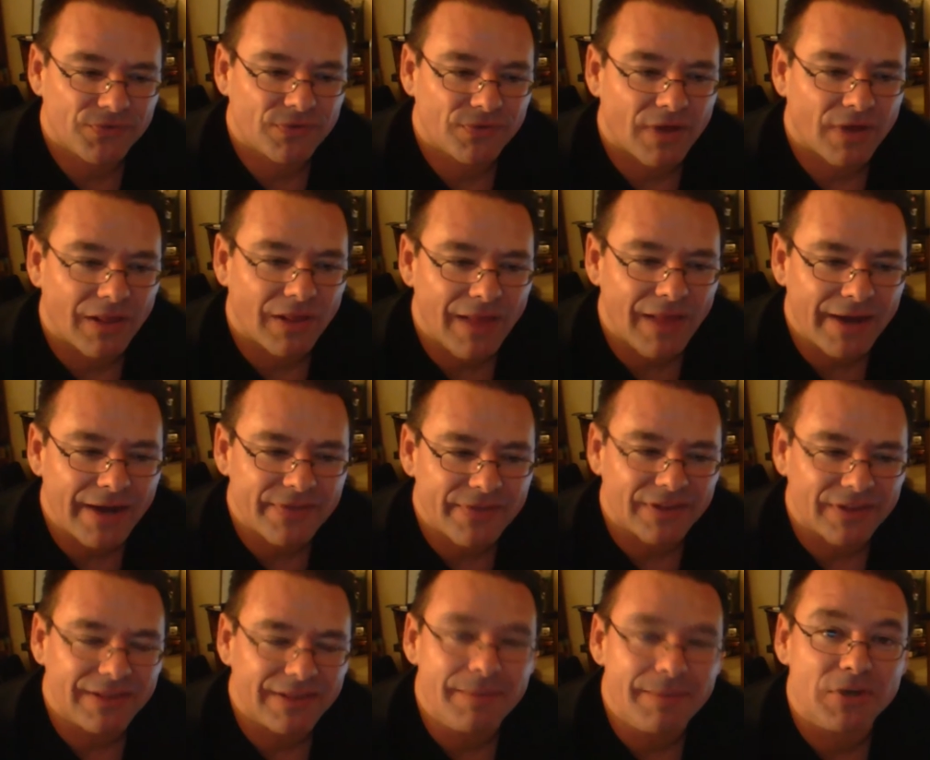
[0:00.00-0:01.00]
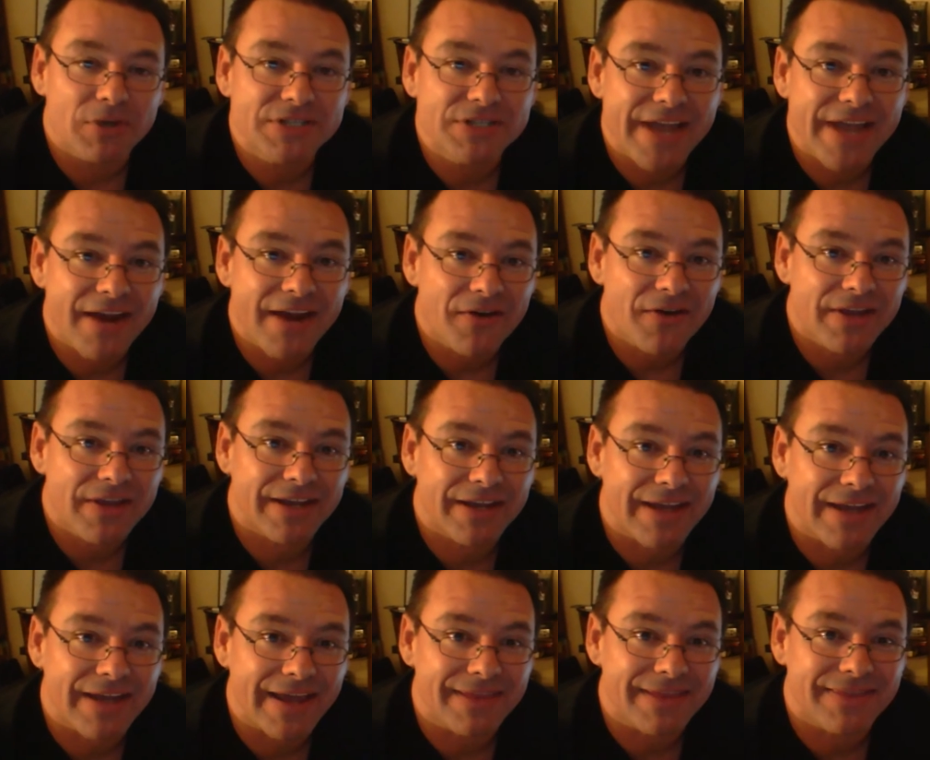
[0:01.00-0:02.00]
a lot of the libertarian
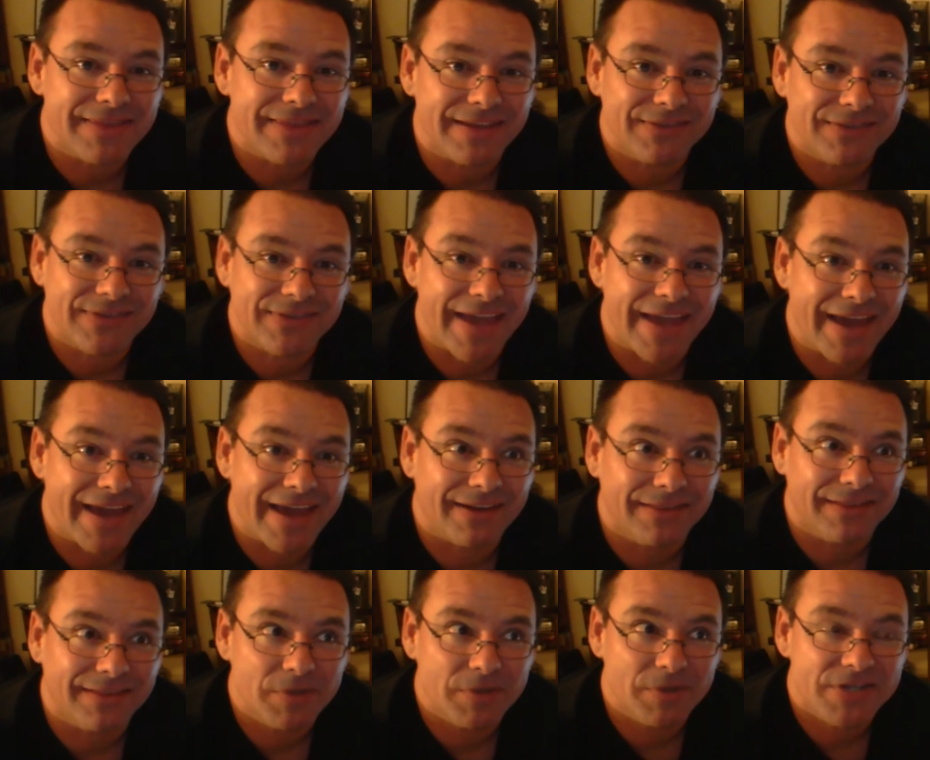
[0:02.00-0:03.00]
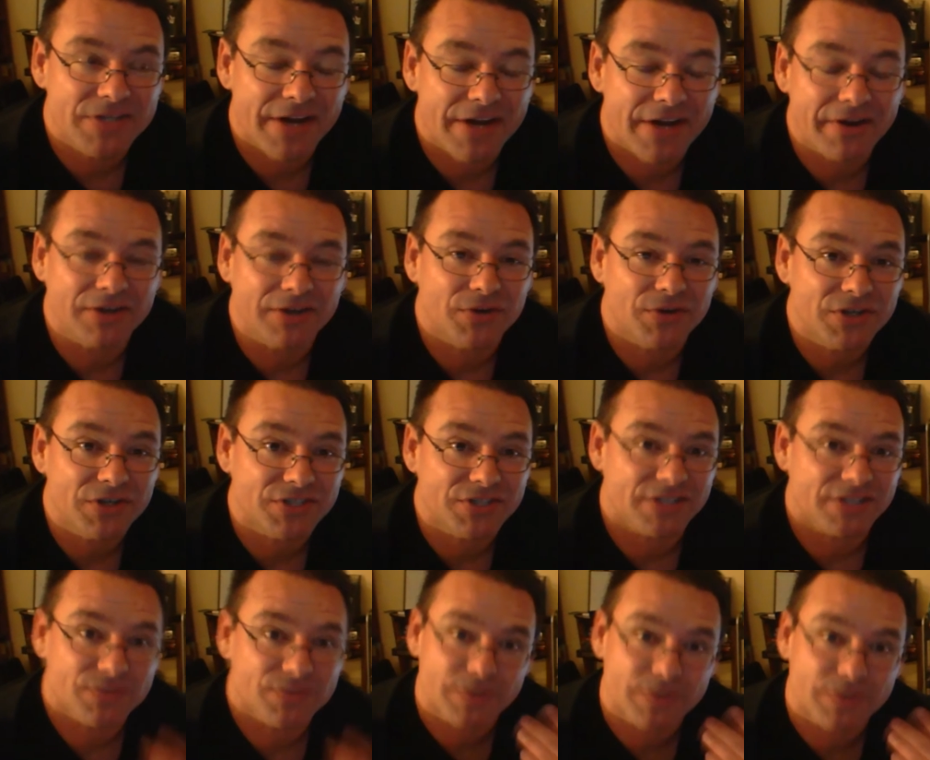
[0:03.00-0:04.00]
atheists and libertarian
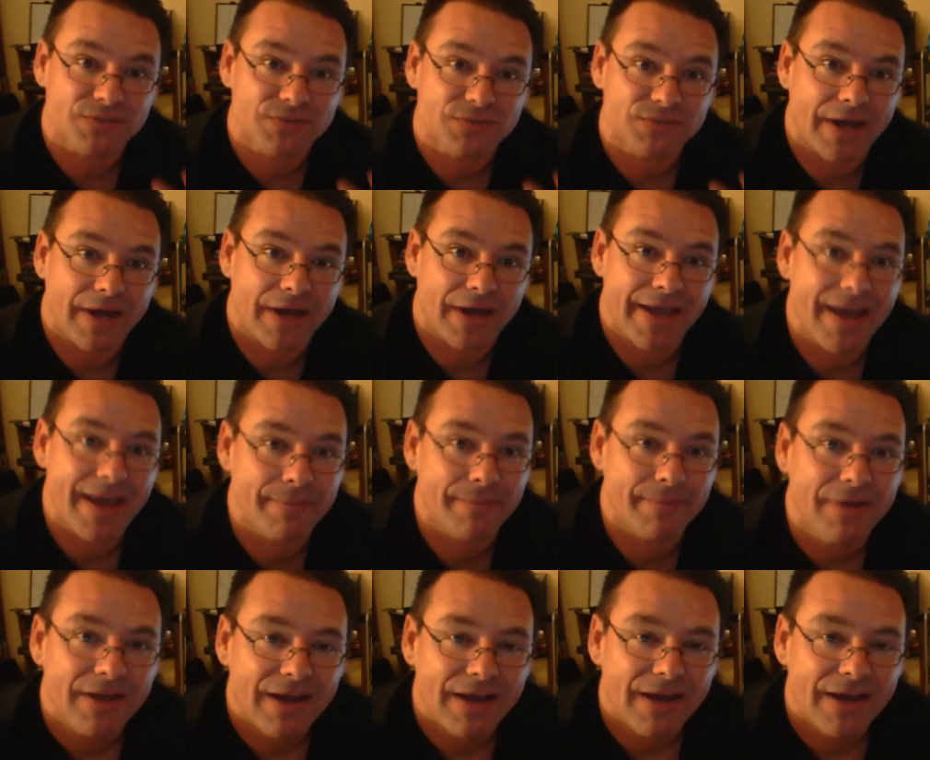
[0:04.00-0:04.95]
Christians, which is what I am,